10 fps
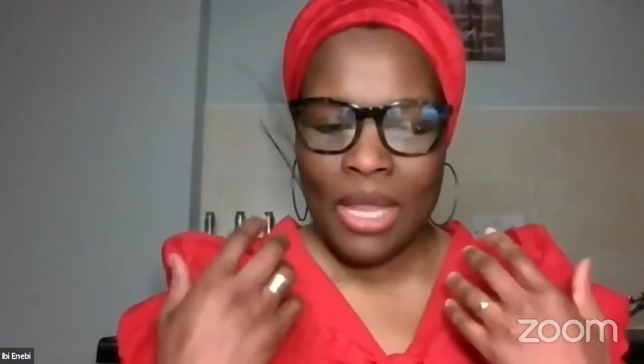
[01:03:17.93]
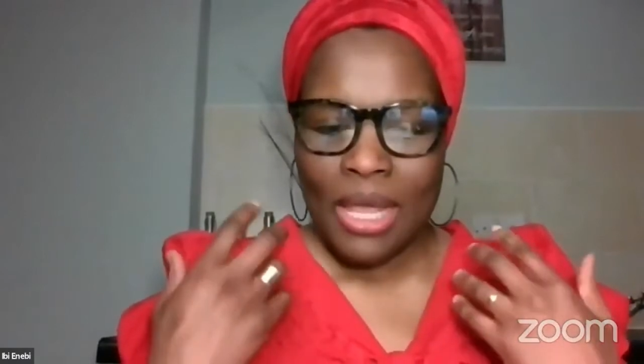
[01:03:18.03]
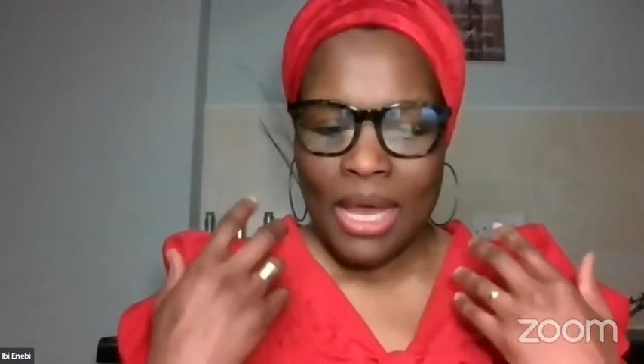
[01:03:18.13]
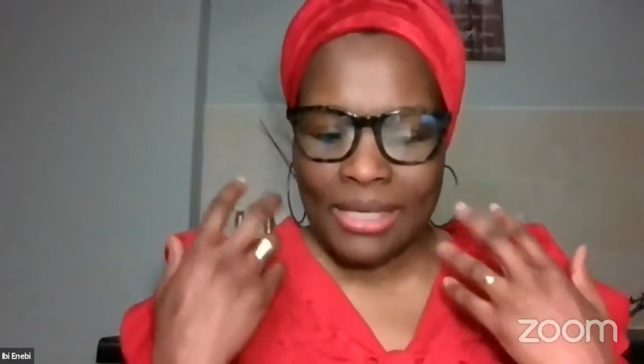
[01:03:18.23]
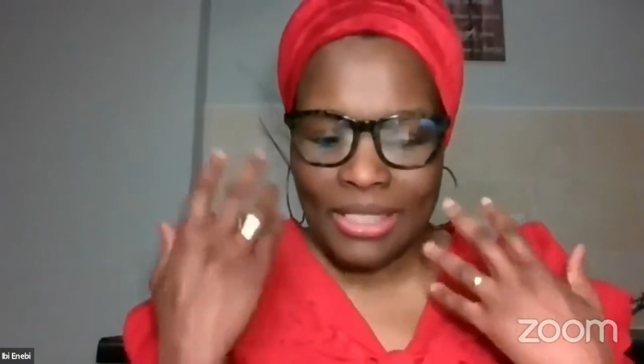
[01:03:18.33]

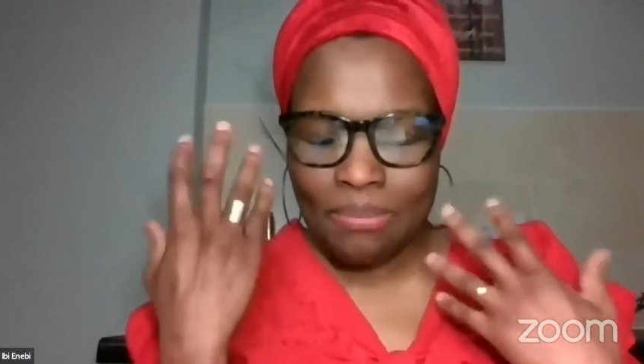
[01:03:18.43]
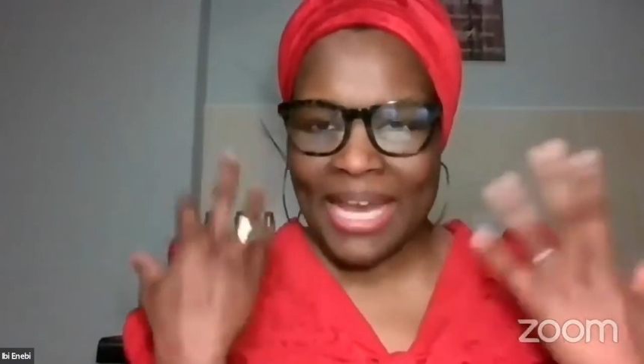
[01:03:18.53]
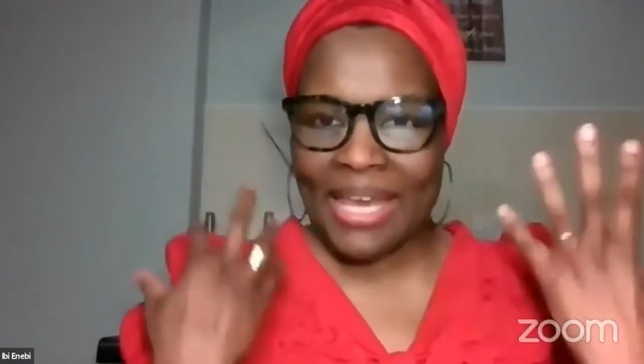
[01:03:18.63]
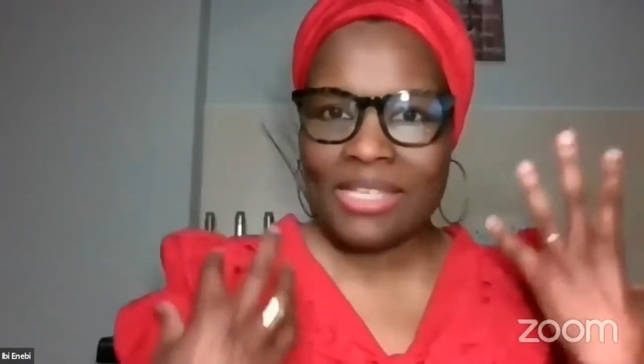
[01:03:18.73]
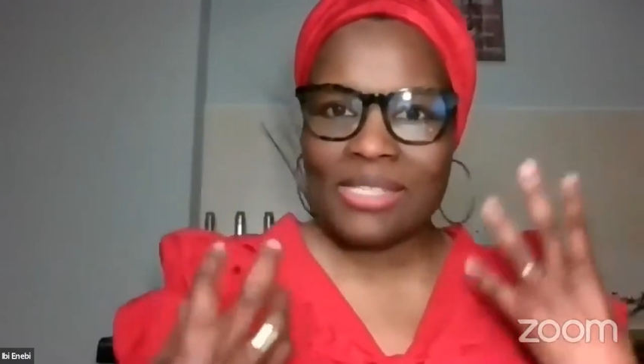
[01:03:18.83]
I need
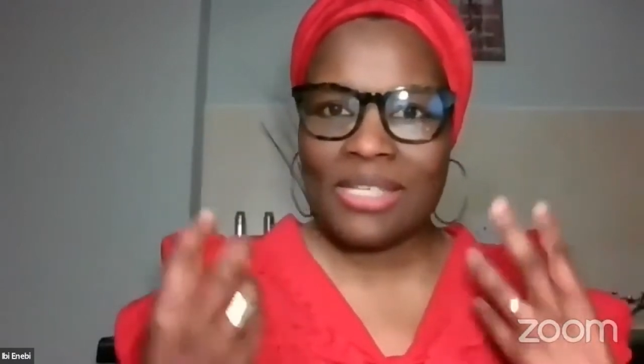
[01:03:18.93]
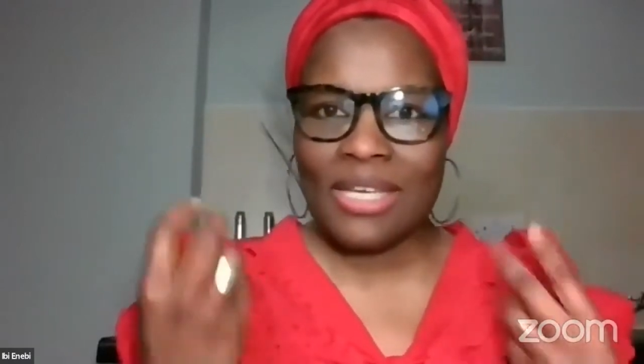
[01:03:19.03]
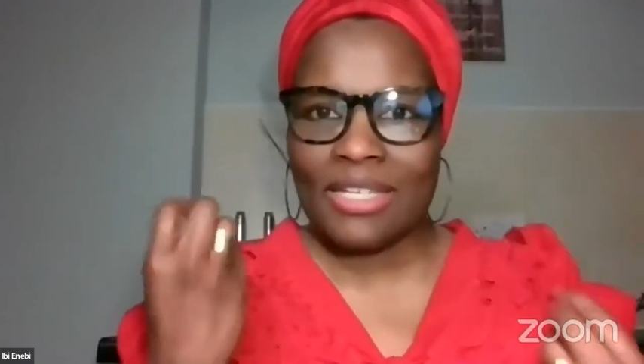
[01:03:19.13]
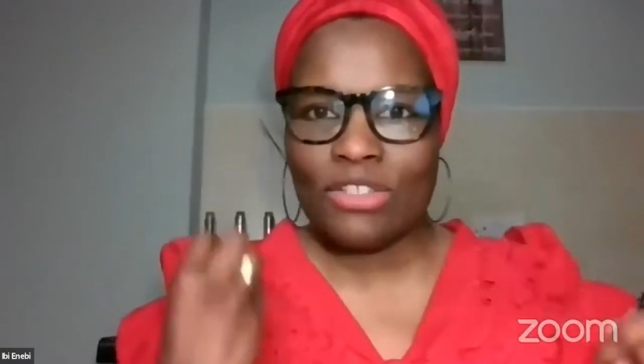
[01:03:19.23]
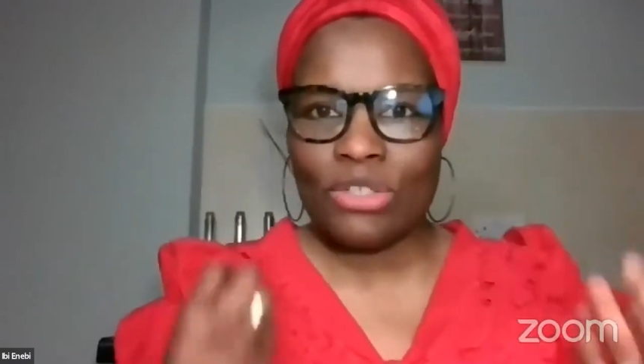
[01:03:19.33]
my
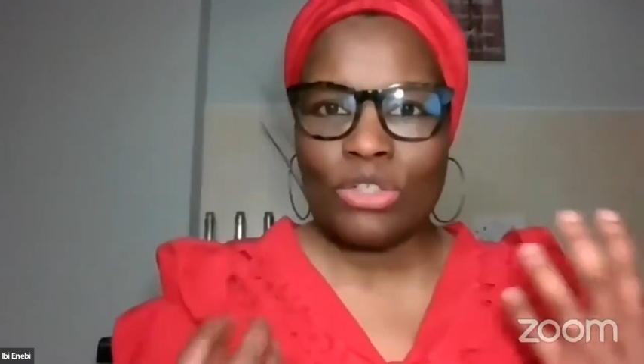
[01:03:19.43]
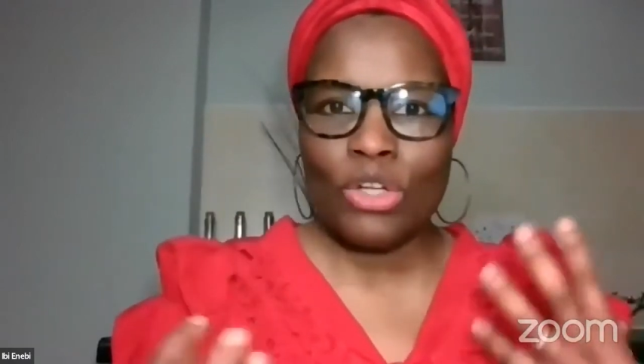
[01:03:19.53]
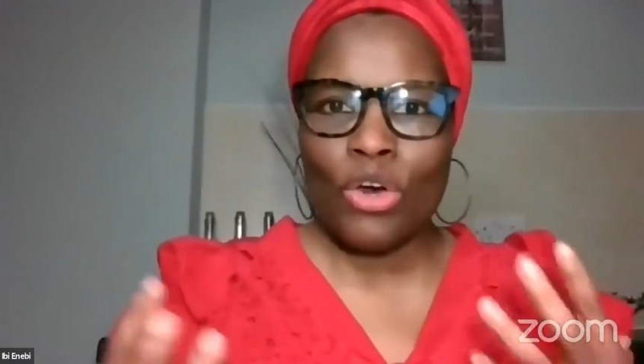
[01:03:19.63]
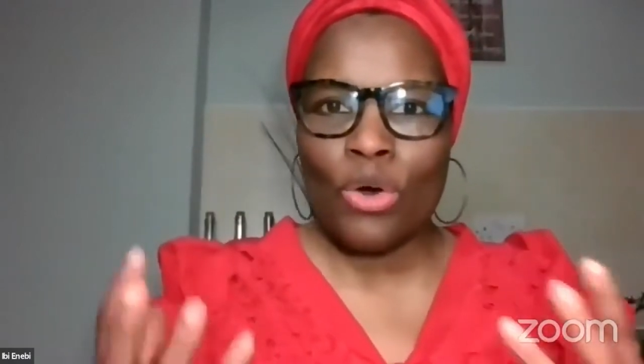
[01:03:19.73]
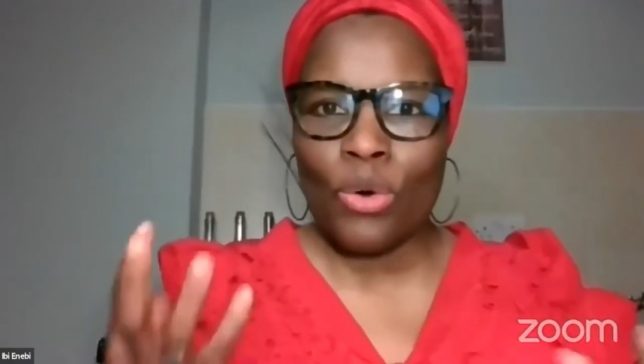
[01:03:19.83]
skin to
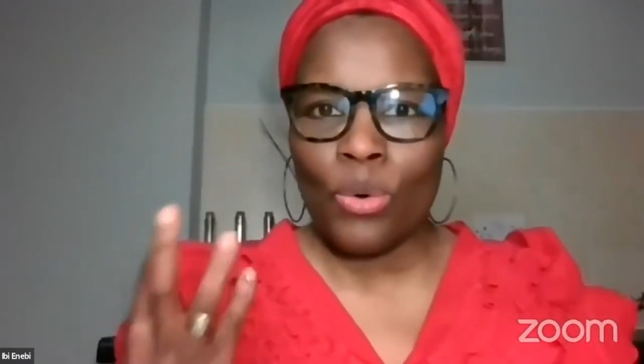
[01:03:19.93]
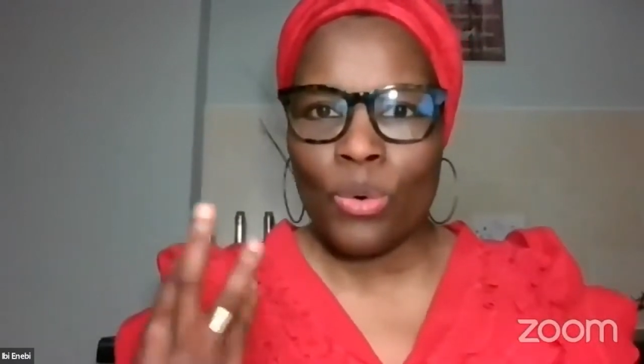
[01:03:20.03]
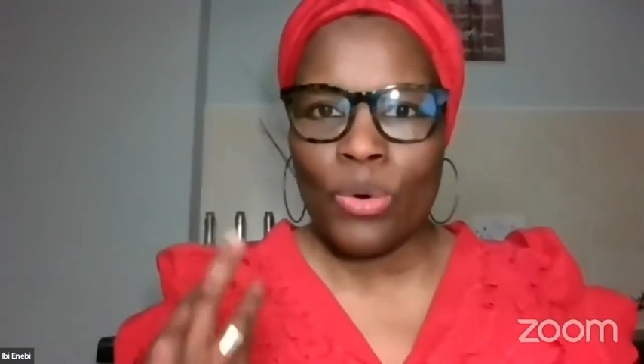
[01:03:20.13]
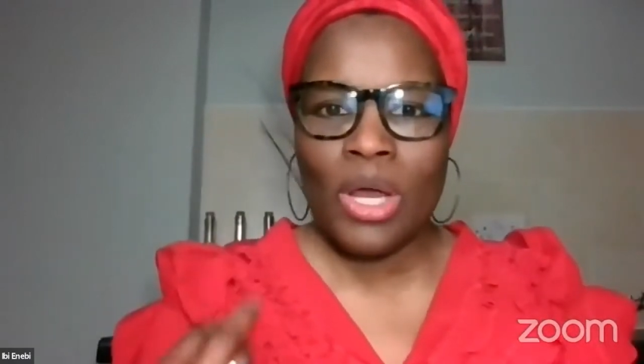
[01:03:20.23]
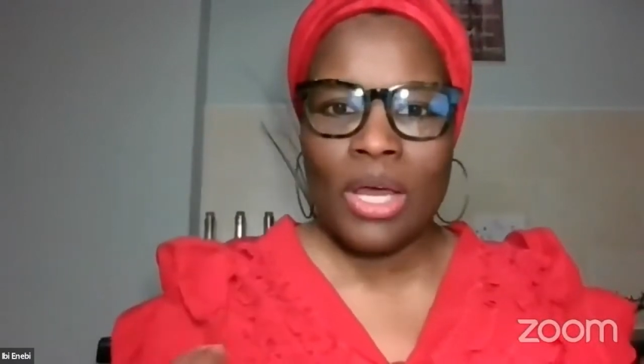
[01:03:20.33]

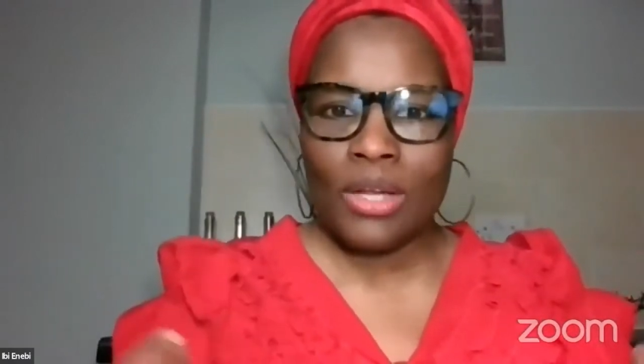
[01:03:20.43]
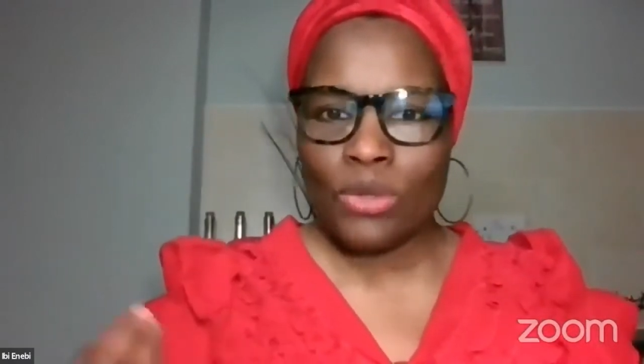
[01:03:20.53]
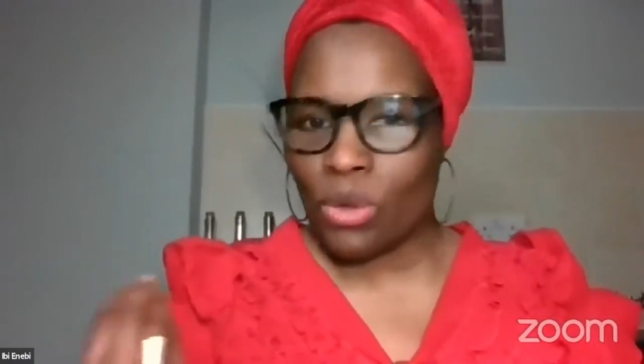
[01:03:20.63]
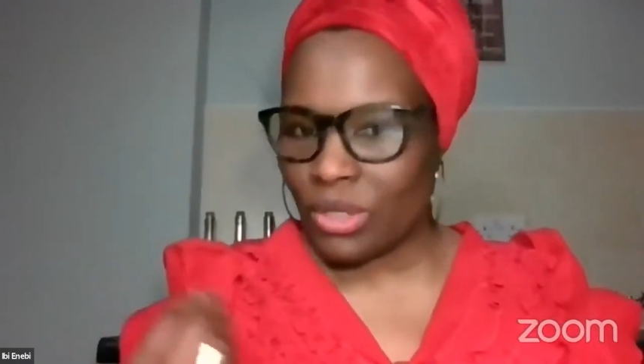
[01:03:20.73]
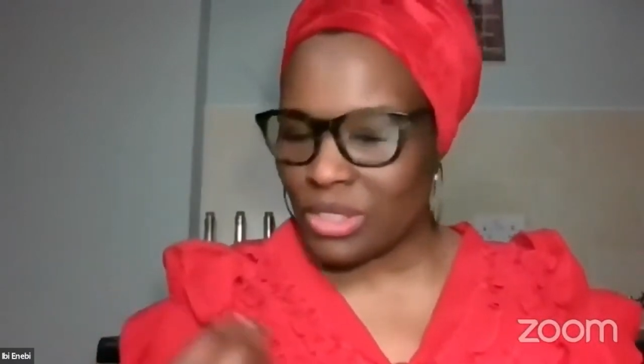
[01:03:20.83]
glow and
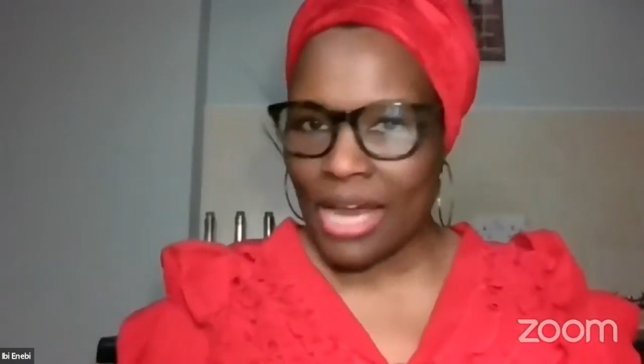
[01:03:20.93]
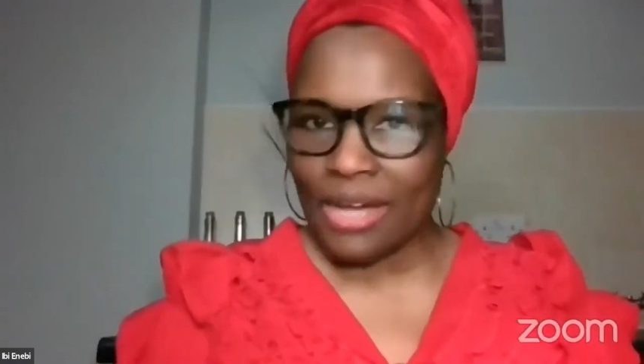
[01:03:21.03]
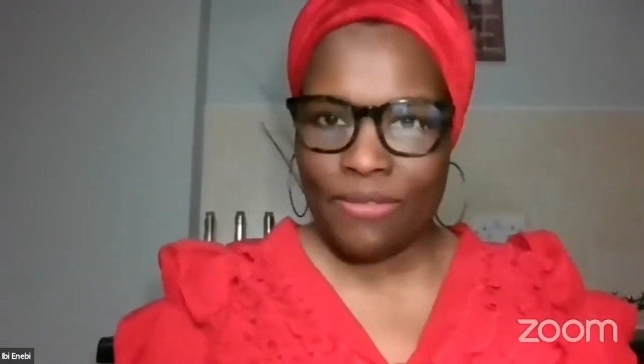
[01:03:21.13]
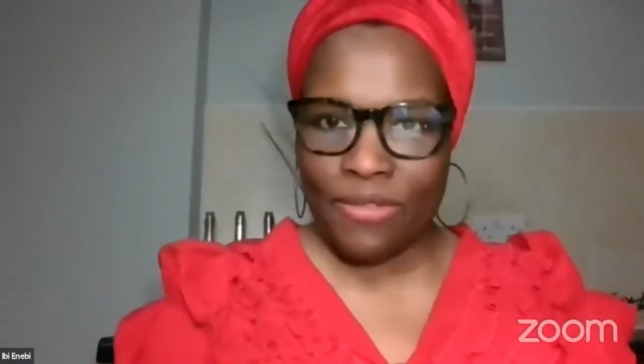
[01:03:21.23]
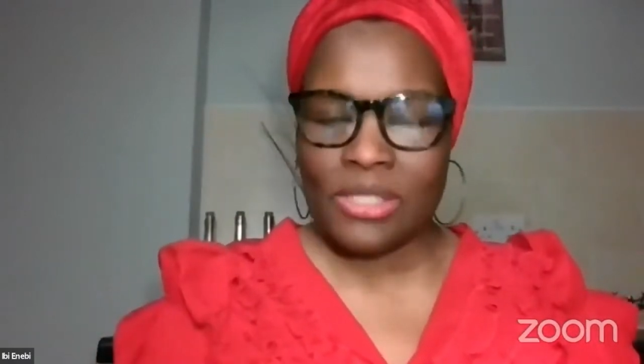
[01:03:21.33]
all those kind
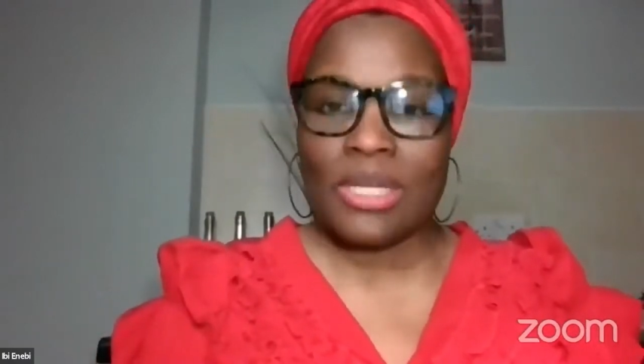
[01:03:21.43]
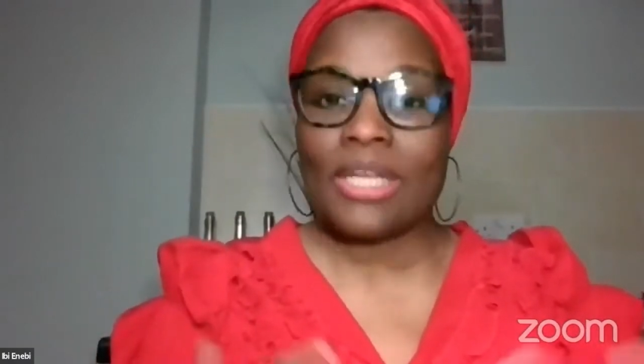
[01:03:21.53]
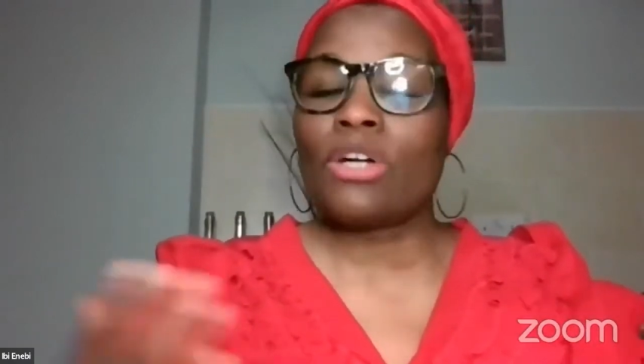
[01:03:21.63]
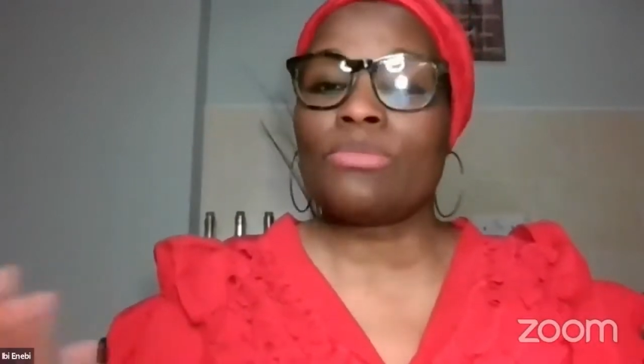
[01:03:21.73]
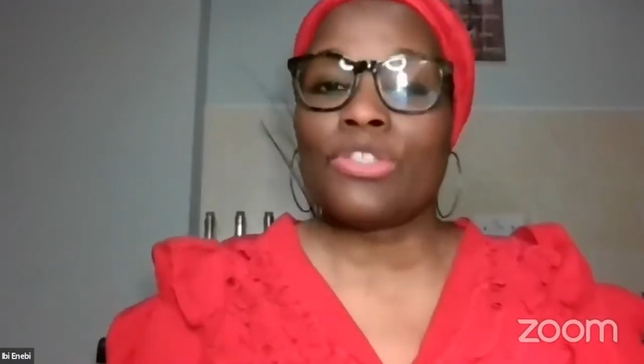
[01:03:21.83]
of things, and I
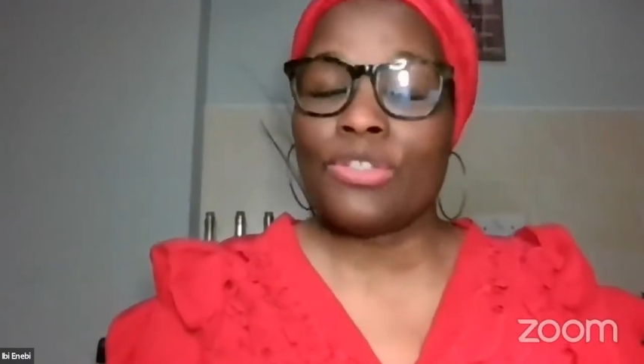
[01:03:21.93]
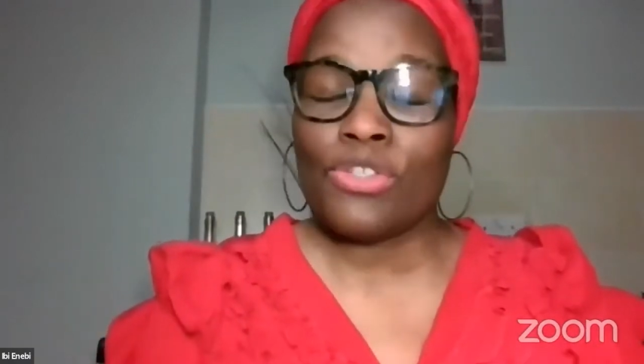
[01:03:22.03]
come to you.